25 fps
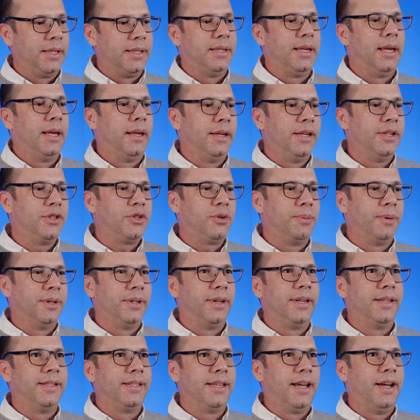see an instrument,
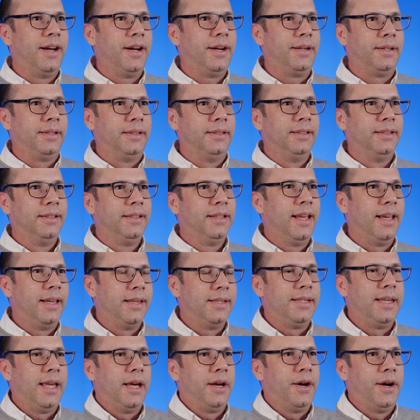that is a har, I
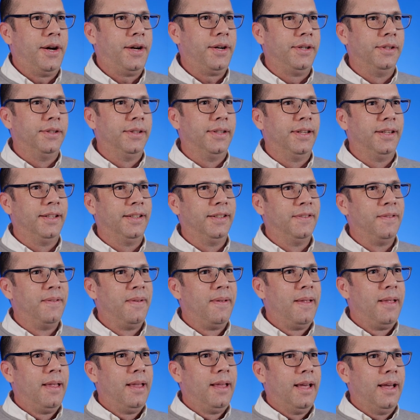see a har in there.
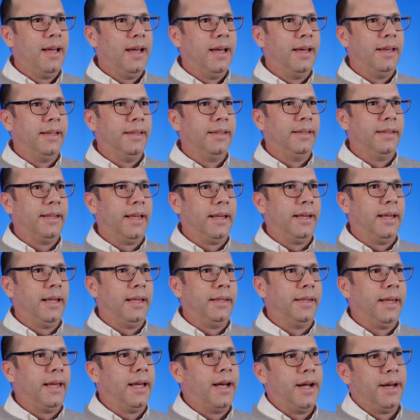And the,
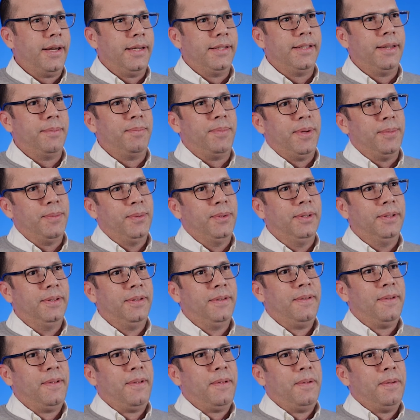and the harp is the people
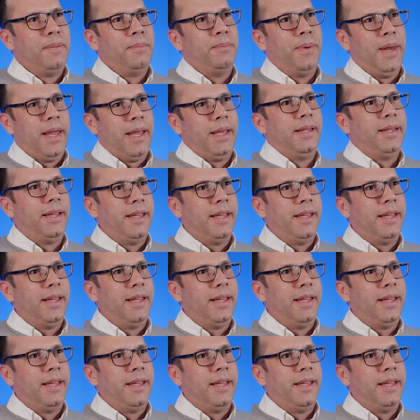playing